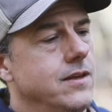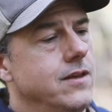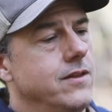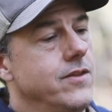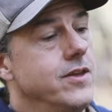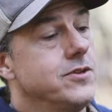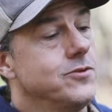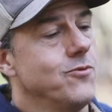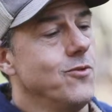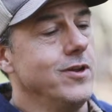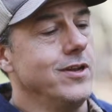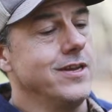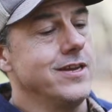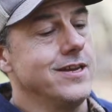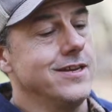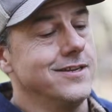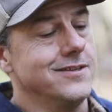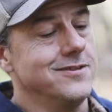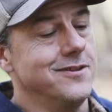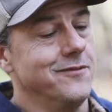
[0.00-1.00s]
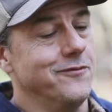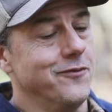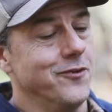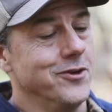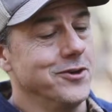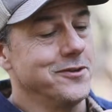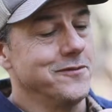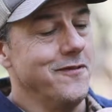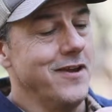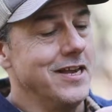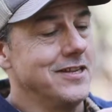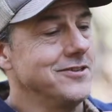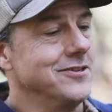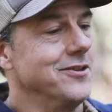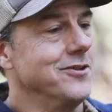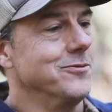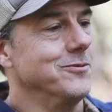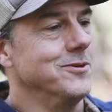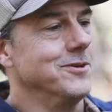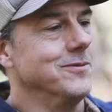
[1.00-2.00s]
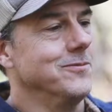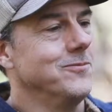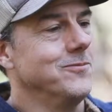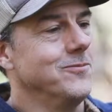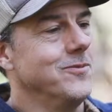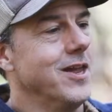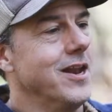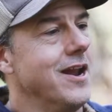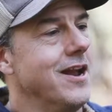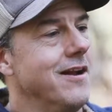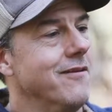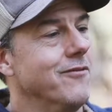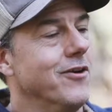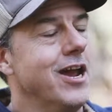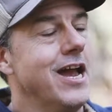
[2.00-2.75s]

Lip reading: This really is the first vessel that I ever